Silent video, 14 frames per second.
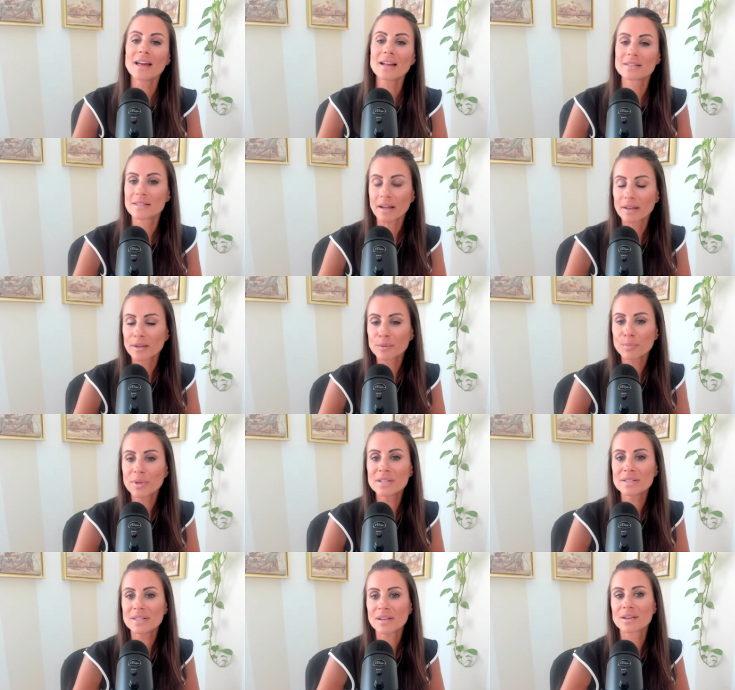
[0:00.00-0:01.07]
that second
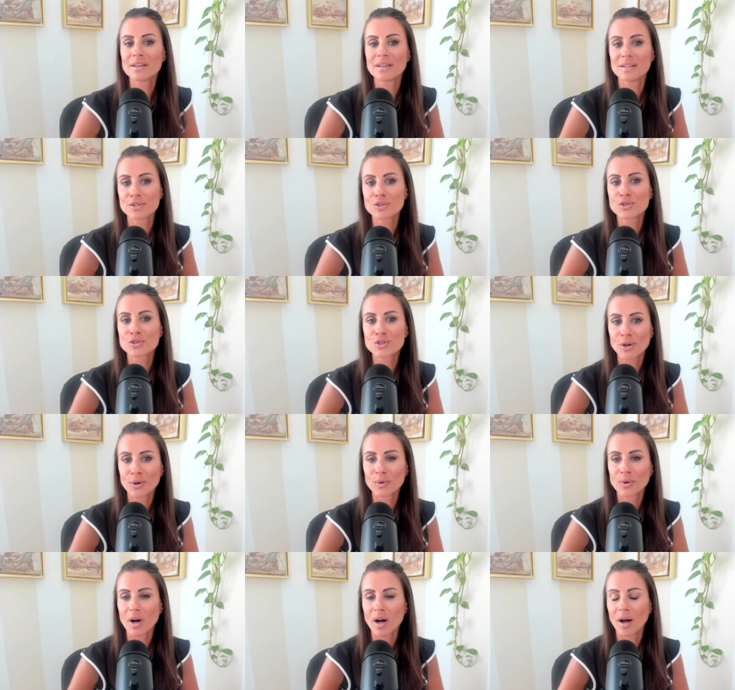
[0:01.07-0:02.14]
piece is
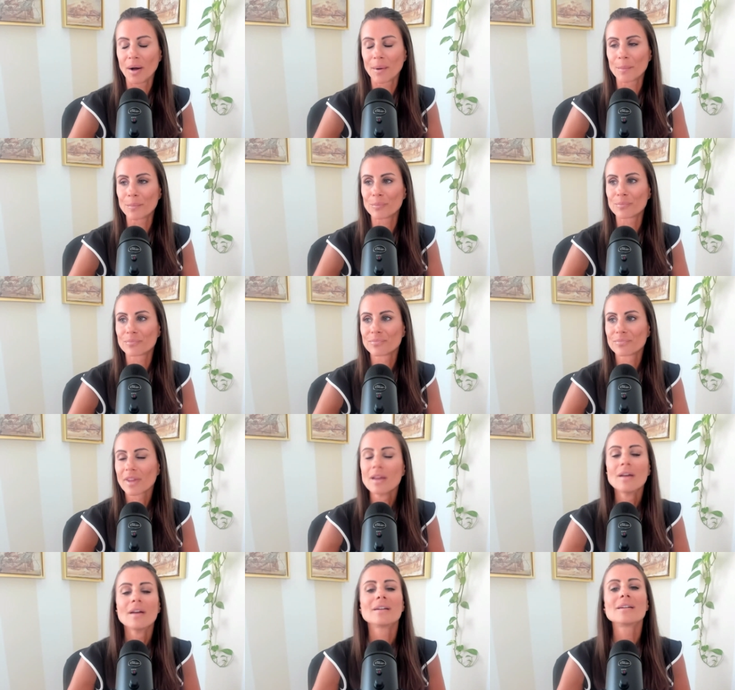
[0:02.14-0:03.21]
so
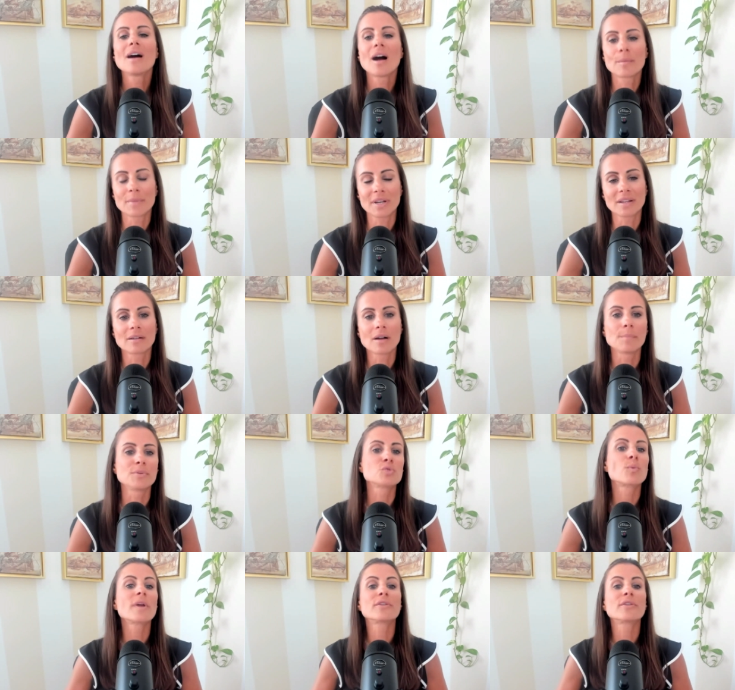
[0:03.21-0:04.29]
common in
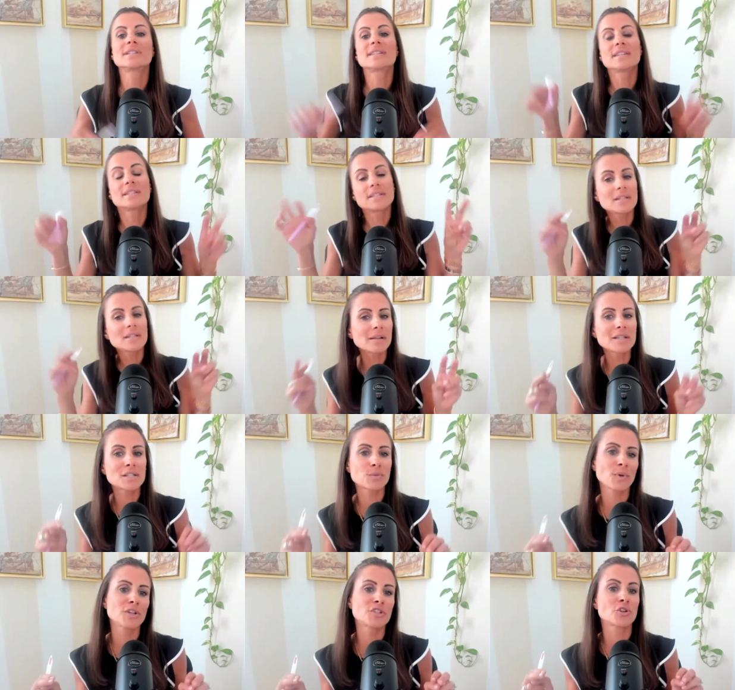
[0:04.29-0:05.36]
couples, whether it's the silly
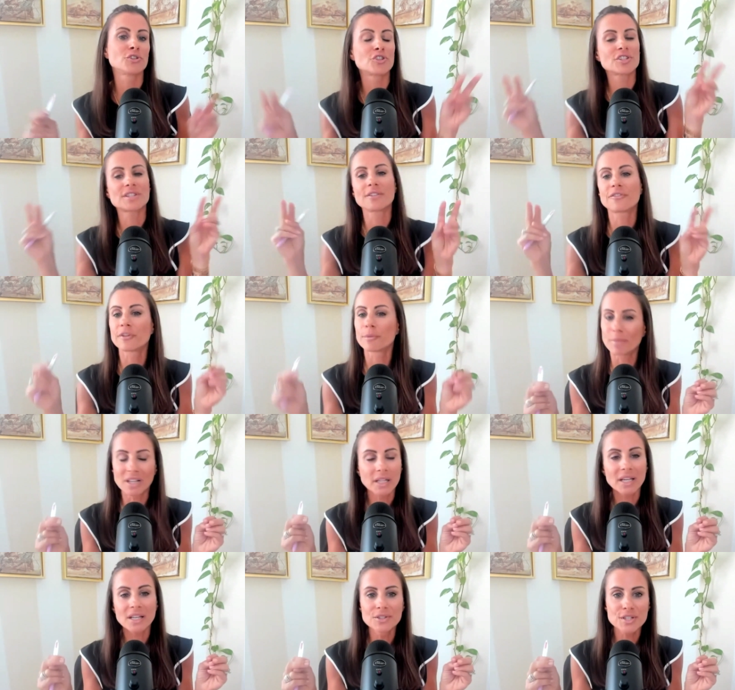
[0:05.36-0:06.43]
switch or just the
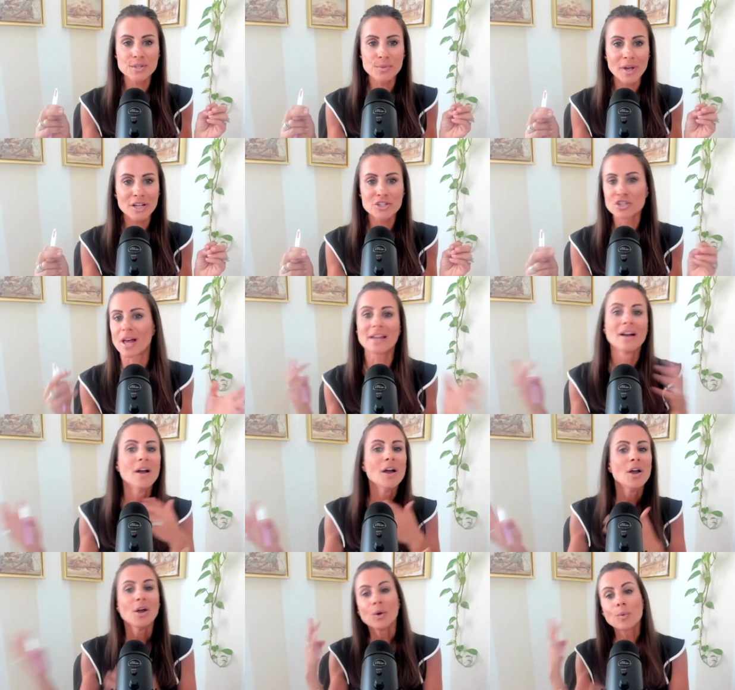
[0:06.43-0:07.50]
familial switch. Like,
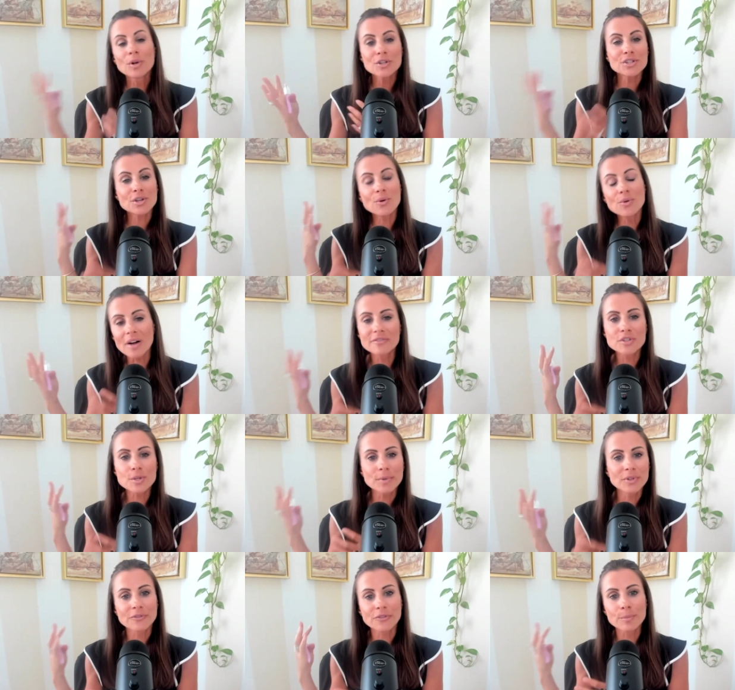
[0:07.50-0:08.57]
we're so
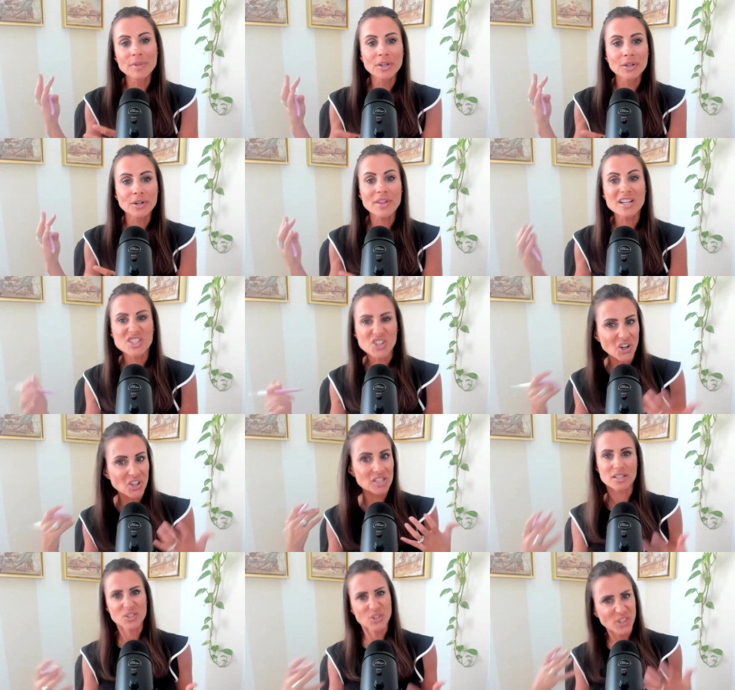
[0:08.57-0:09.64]
comfortable and familiar that it's
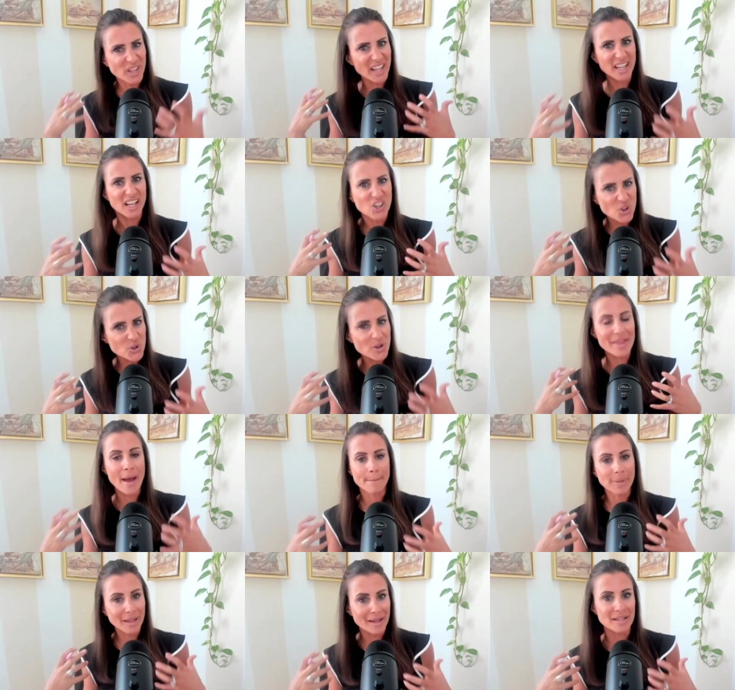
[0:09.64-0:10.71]
hard to sort of like go to that
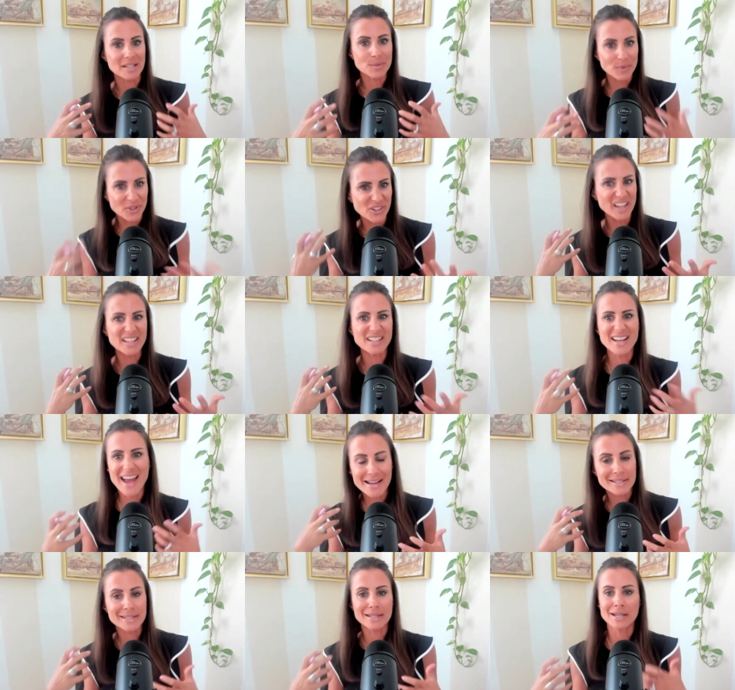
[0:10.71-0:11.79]
place where you're like
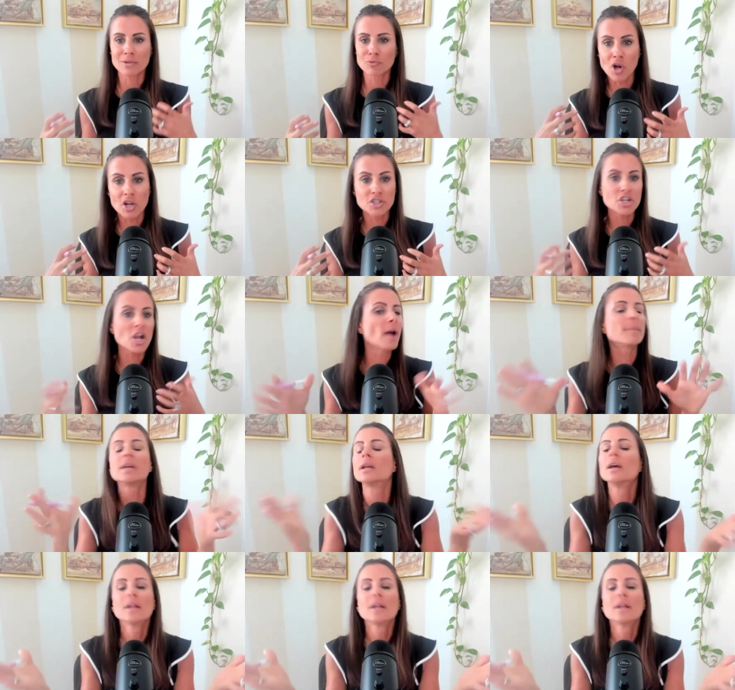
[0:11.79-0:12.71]
nasty and raunchy. I mean,